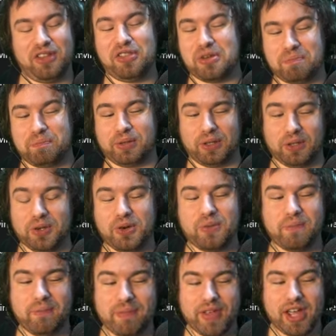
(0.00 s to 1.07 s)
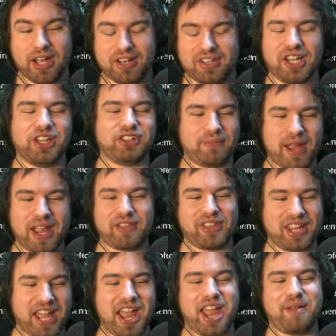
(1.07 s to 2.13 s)
the bloom does make the
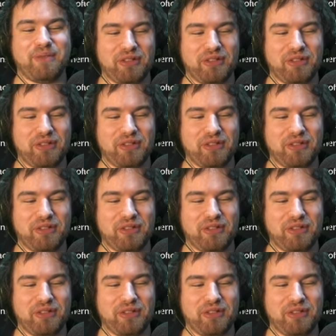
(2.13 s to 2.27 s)
game